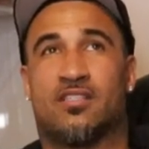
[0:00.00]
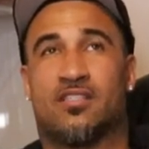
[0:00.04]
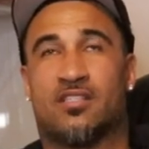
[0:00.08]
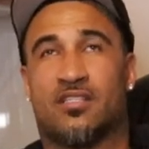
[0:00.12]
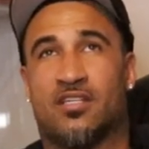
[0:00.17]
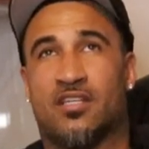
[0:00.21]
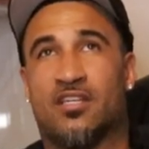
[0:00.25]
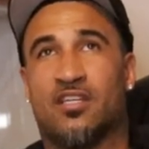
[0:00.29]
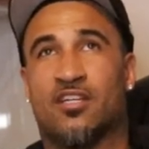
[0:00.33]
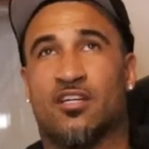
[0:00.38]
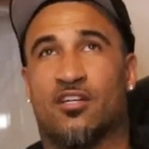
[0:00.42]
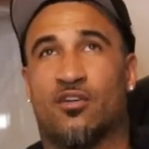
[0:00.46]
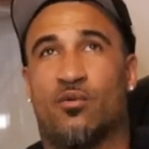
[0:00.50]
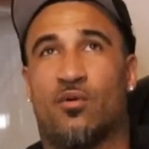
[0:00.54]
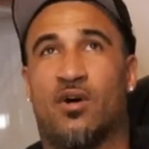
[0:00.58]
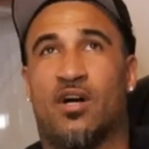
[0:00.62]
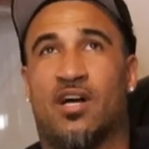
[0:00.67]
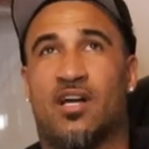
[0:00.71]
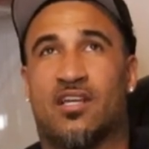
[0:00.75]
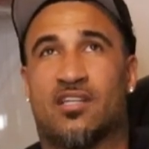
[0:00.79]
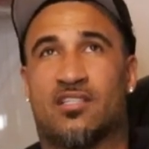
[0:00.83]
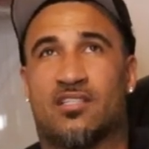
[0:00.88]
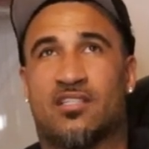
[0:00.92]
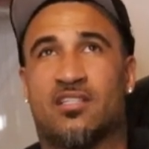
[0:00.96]
skill
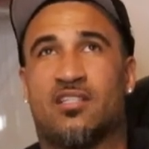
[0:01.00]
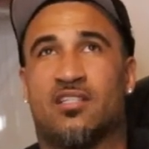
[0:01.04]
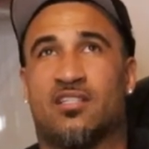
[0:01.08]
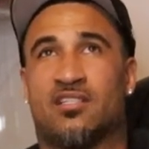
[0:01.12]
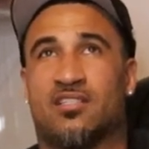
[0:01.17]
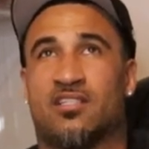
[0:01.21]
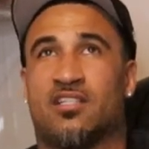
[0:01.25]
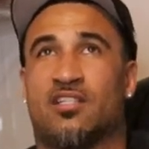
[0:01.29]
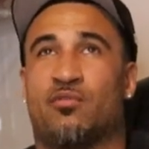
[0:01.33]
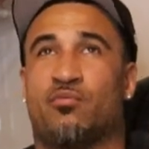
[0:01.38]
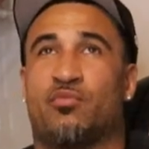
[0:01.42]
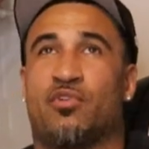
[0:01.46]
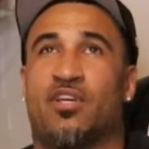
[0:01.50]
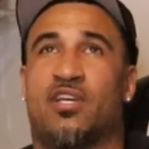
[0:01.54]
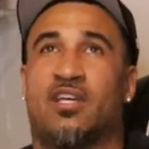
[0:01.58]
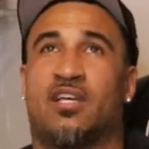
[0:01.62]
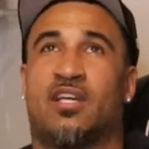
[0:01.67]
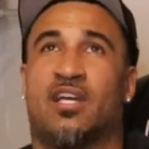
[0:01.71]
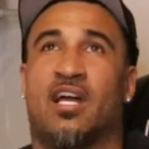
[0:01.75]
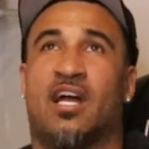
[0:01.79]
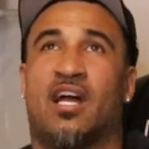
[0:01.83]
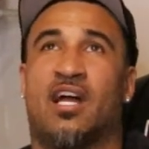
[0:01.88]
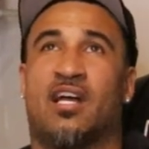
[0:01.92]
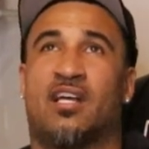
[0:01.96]
wise, he is an
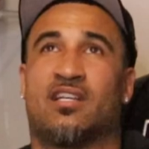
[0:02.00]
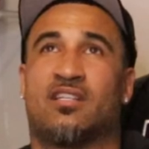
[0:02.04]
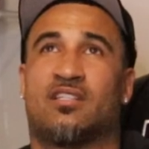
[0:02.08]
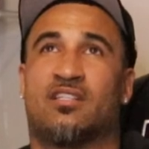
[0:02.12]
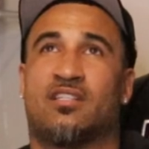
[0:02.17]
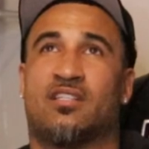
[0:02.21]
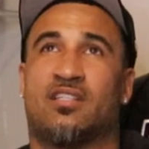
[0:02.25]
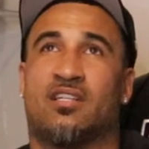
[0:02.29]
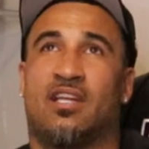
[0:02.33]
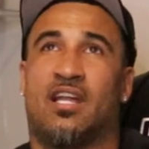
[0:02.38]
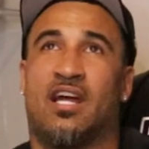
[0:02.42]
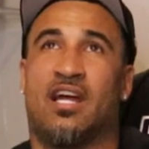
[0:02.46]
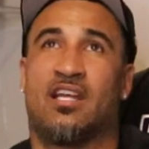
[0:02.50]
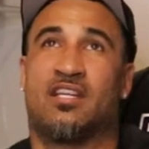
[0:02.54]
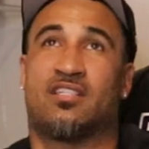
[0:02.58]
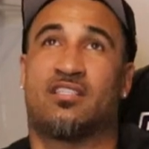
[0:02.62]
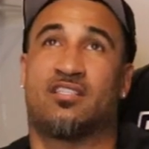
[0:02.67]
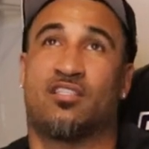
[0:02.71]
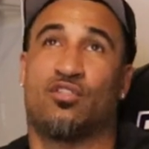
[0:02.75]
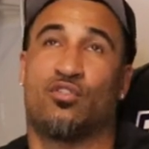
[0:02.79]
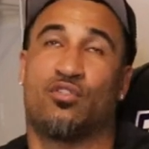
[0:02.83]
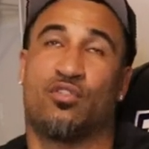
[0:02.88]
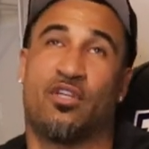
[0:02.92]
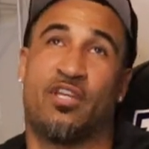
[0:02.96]
NBA guy.
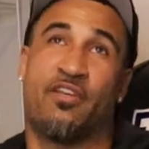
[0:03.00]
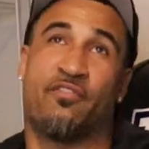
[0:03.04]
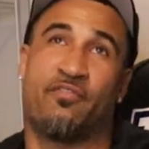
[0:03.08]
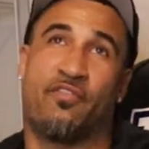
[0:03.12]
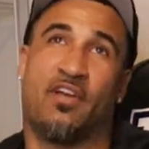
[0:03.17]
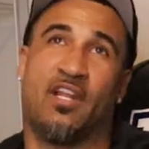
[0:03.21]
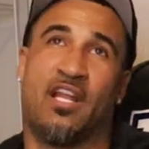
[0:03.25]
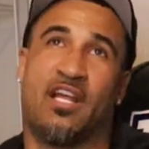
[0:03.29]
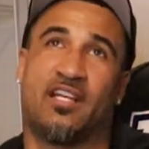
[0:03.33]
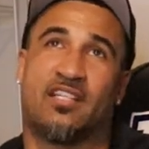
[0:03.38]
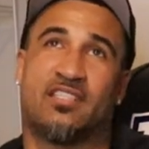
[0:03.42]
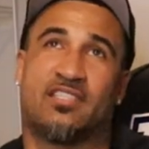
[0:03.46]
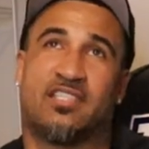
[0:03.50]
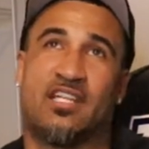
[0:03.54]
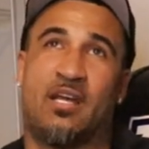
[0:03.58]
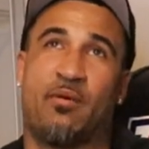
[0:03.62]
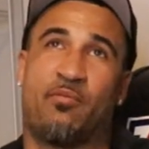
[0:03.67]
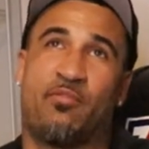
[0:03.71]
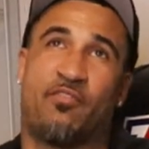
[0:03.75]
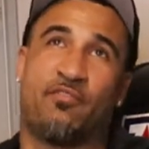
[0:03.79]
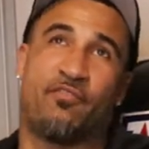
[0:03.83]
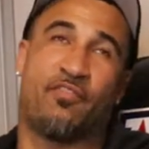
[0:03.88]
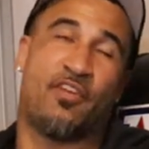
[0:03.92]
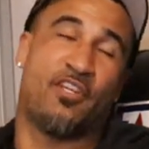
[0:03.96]
Like so, it felt like a
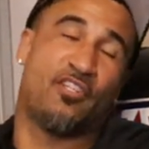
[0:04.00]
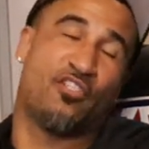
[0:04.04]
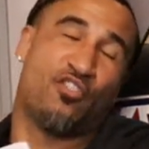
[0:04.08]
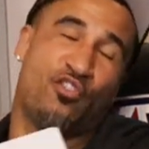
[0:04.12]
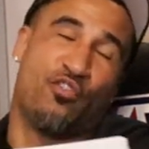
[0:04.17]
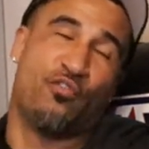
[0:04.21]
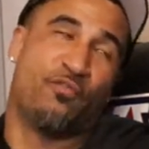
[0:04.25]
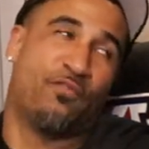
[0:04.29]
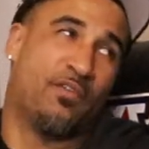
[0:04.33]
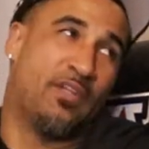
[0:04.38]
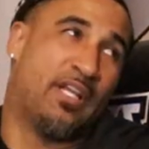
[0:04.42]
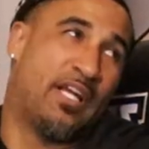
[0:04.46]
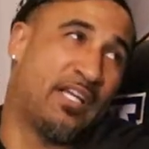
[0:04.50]
slap in the face. Do you